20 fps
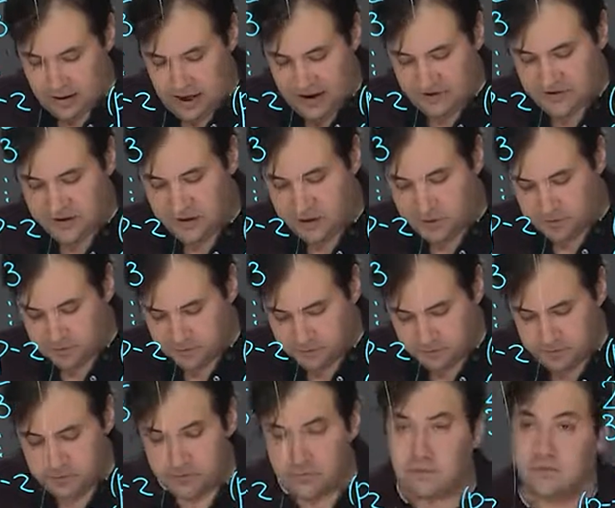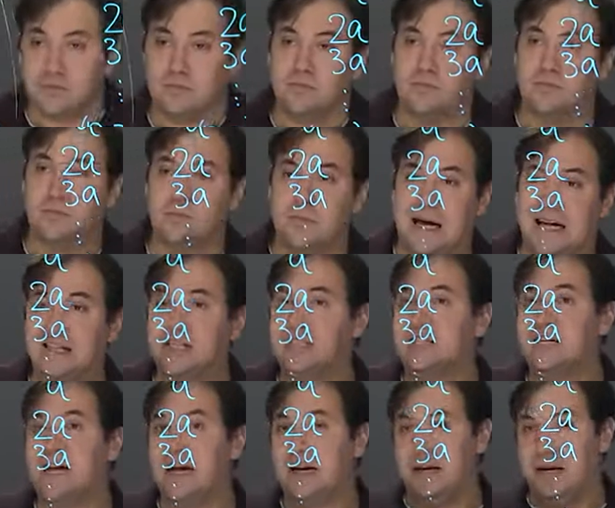After
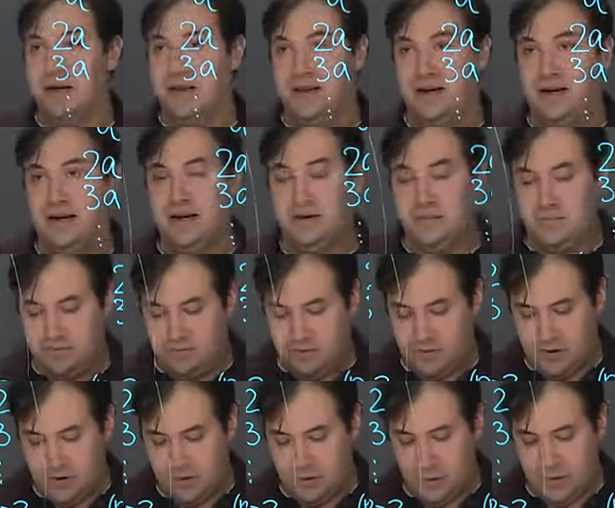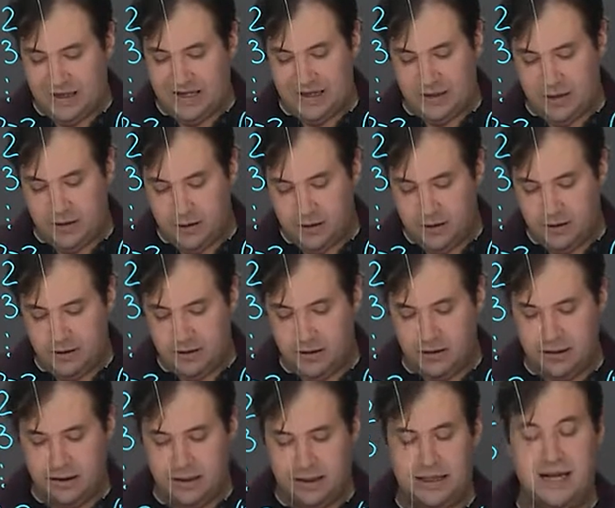understanding that, we can
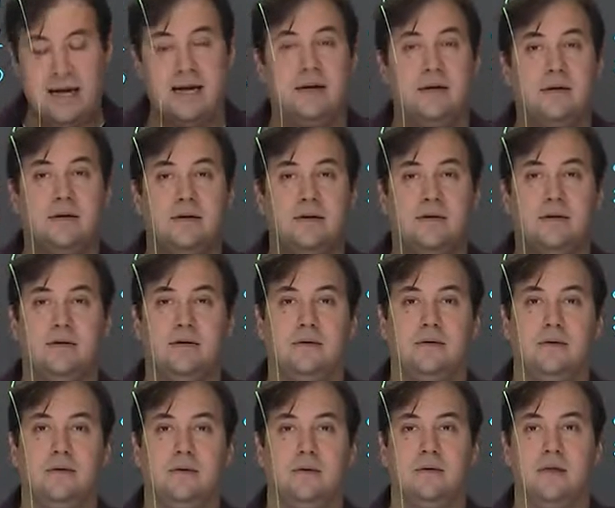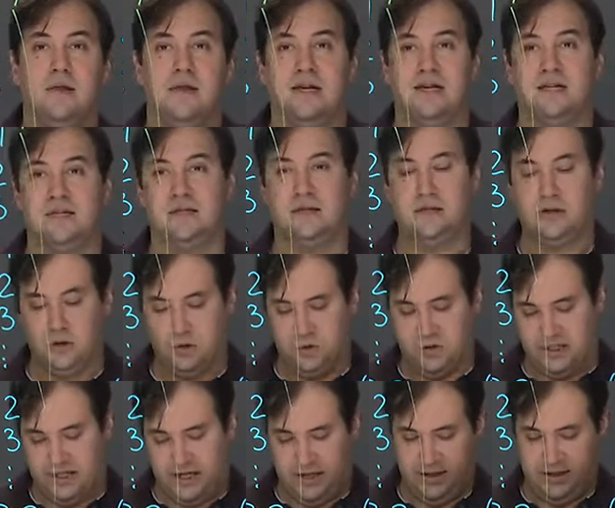take these two
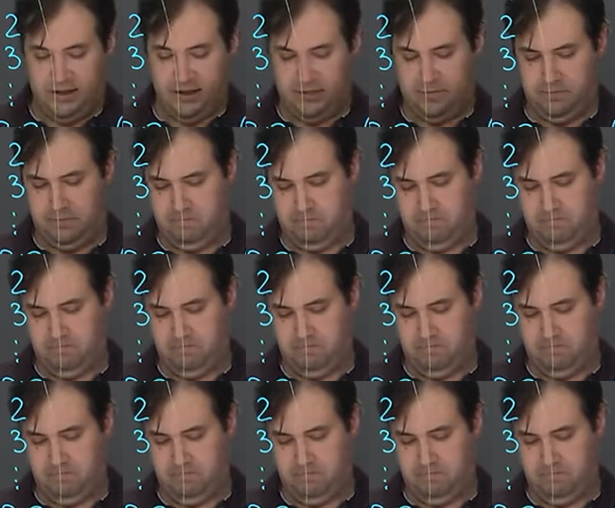sets,